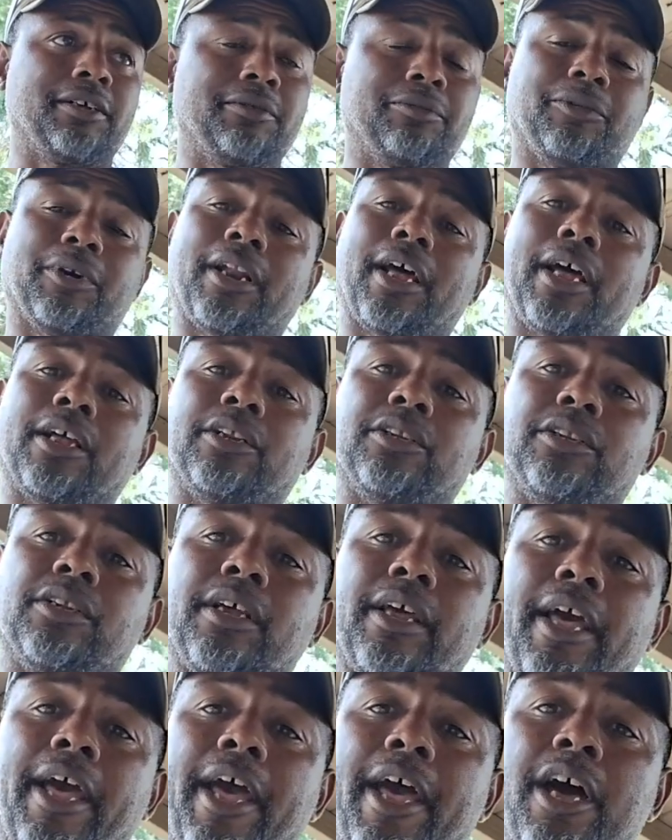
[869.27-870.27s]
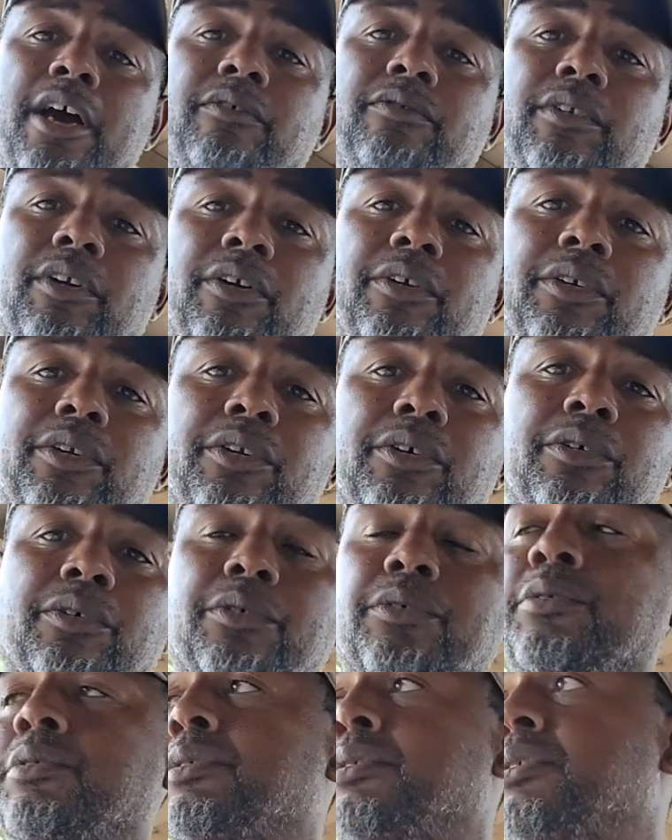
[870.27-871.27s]
but I have learned though
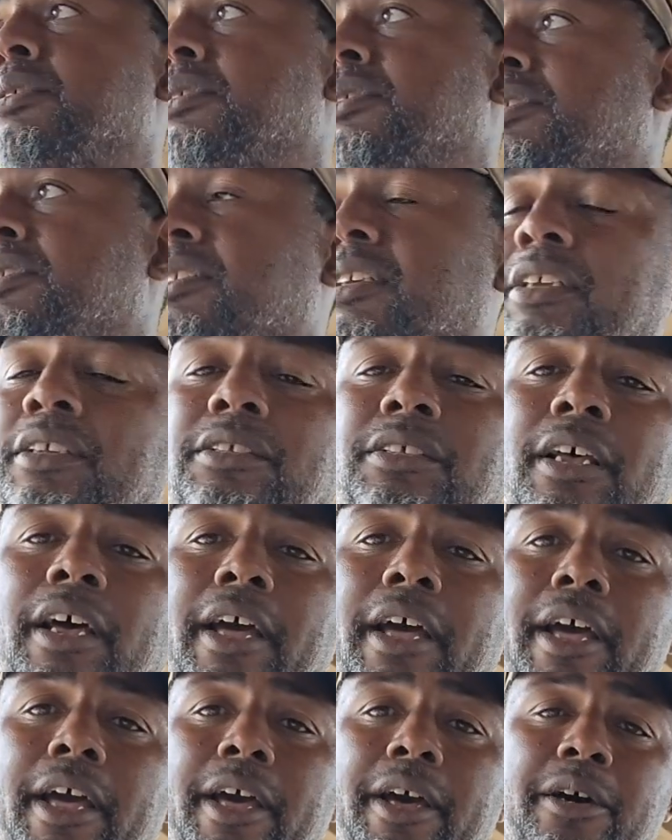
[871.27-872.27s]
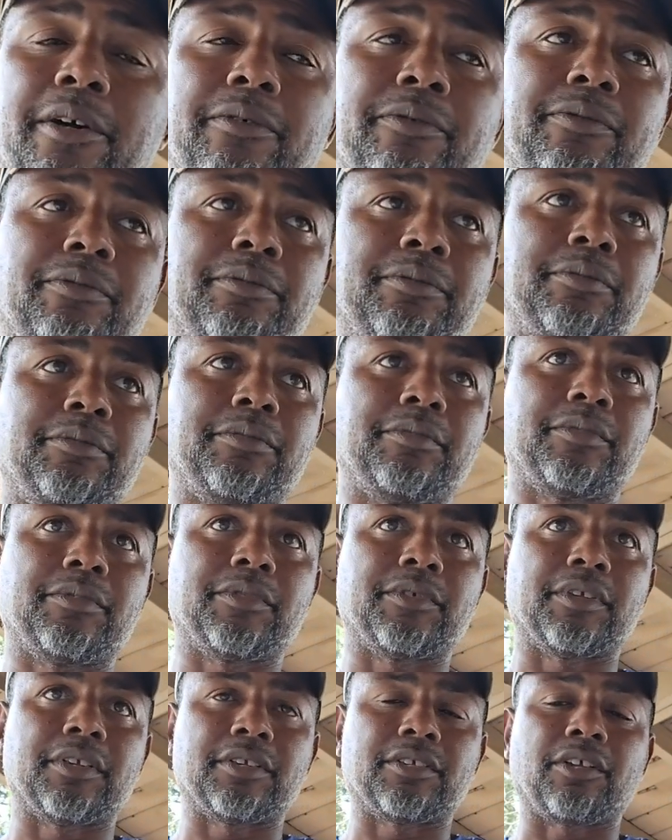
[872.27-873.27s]
since I have
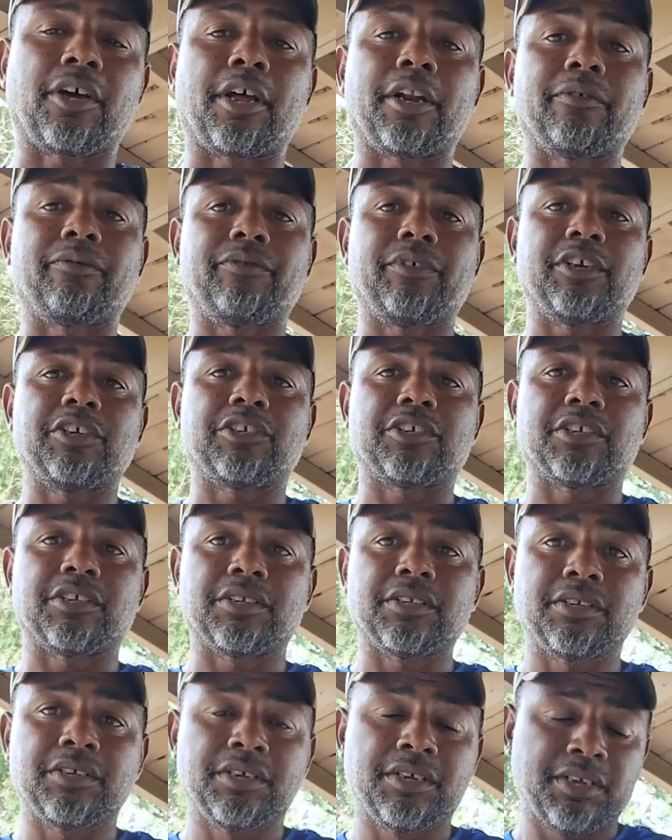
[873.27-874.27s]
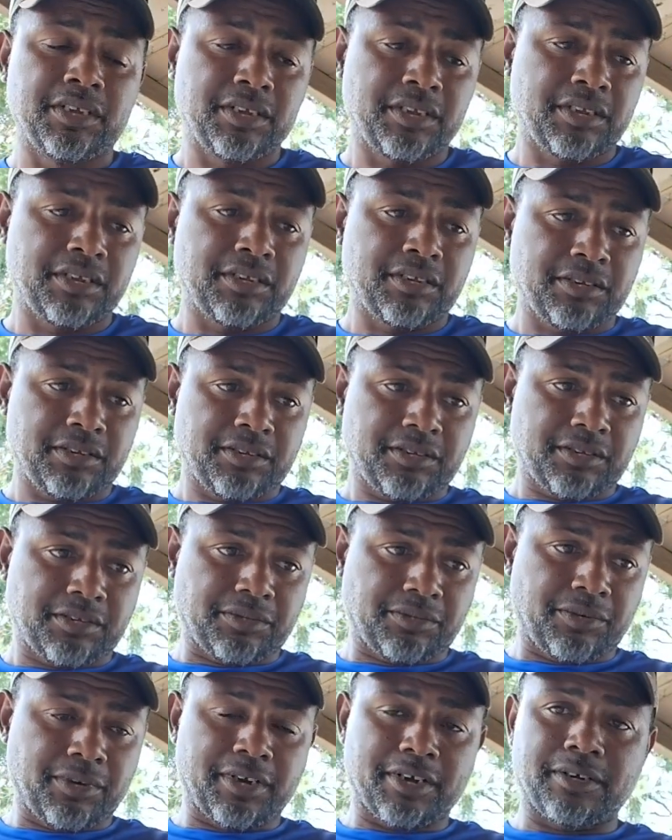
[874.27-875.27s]
started fishing.
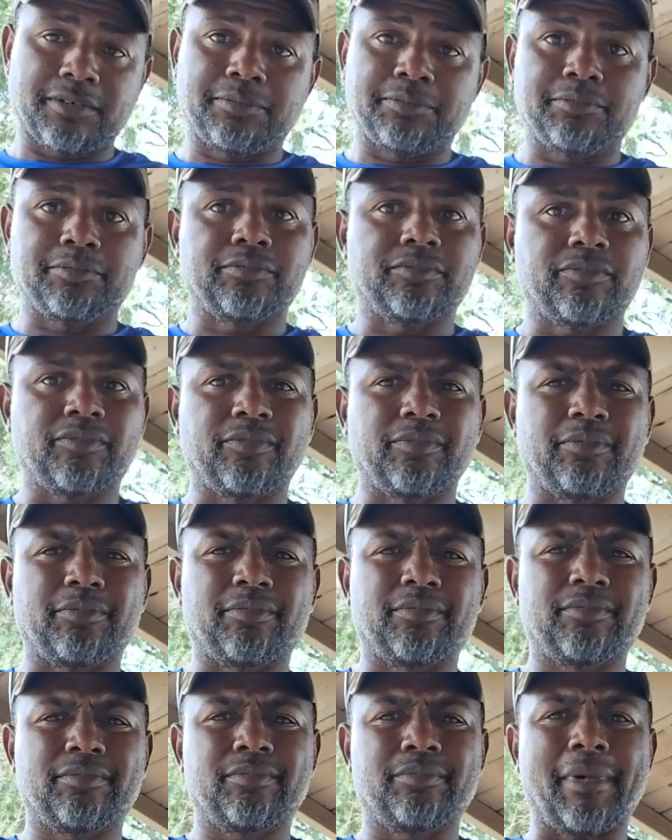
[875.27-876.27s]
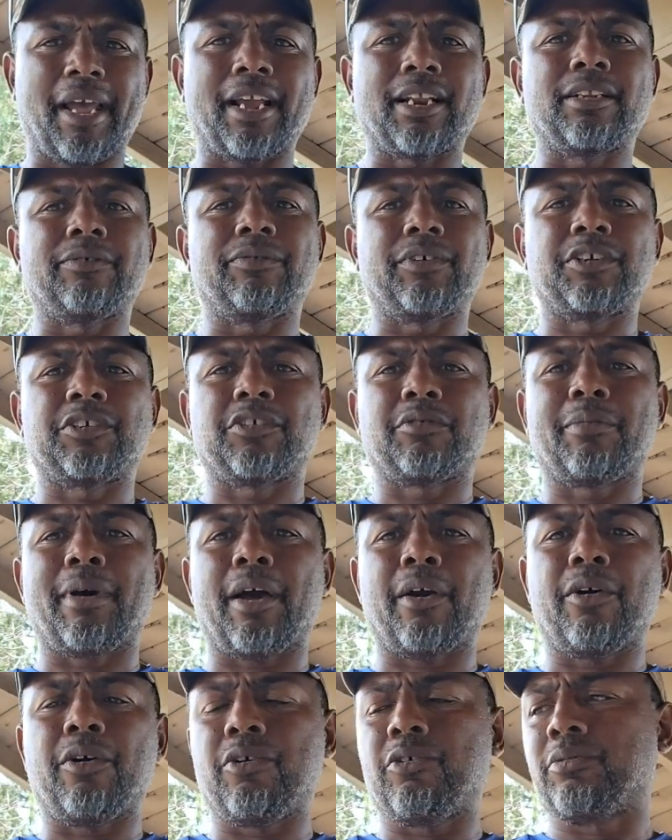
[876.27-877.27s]
Well, mainly fishing my
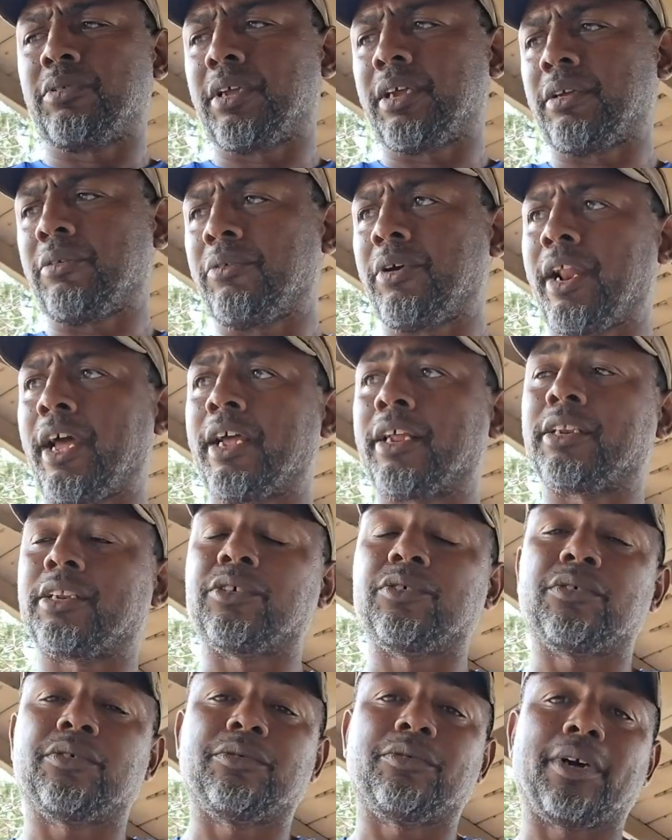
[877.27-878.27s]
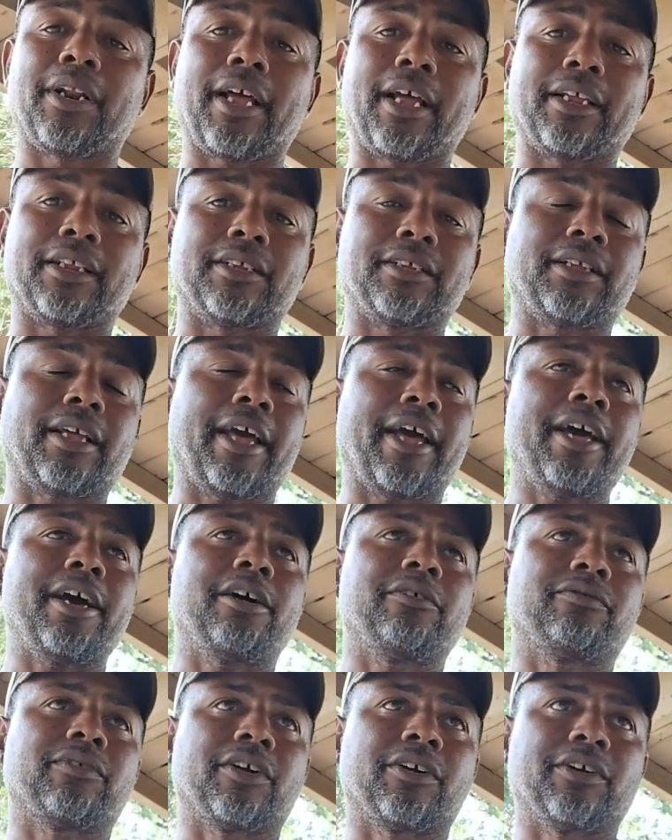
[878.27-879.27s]
home lake. What I
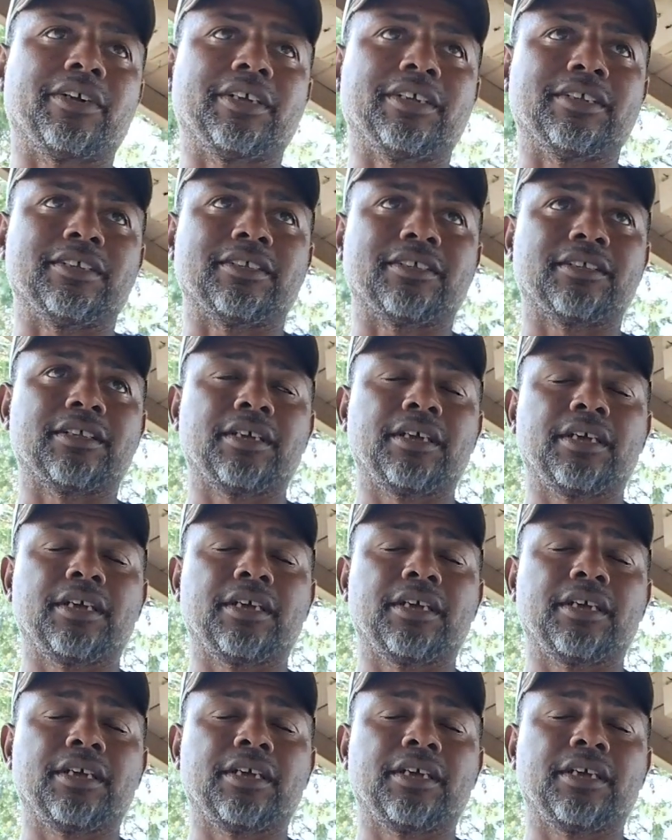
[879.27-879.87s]
have learned is